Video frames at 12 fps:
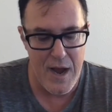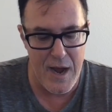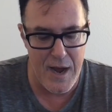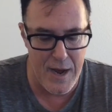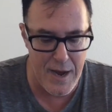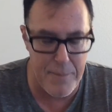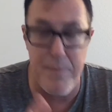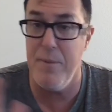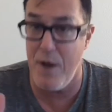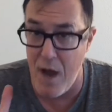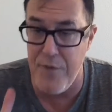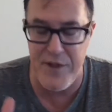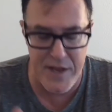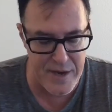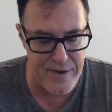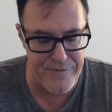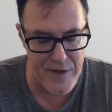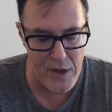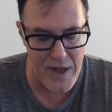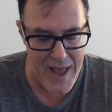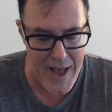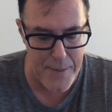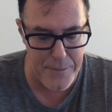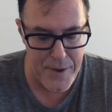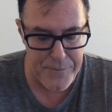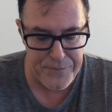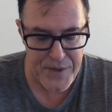On the NFL app.